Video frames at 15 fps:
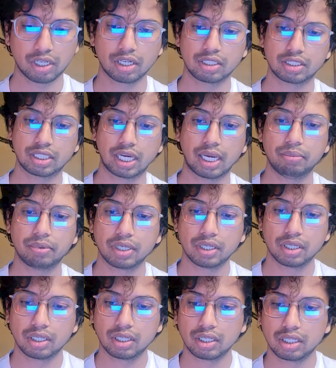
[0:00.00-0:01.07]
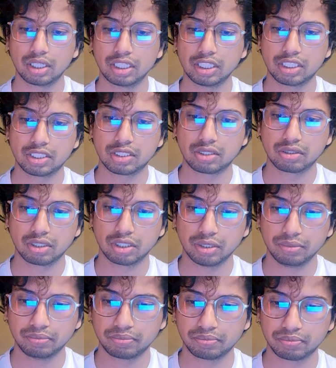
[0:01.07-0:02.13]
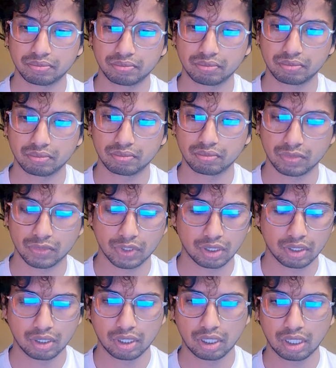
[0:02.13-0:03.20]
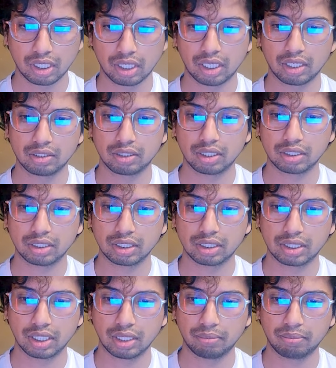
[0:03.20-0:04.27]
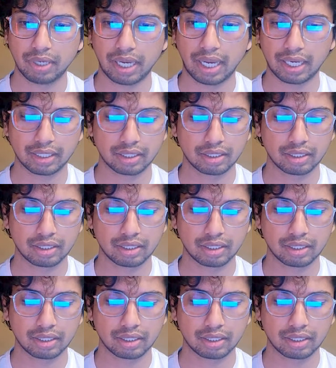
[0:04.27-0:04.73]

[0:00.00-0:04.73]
type history, and you can just say back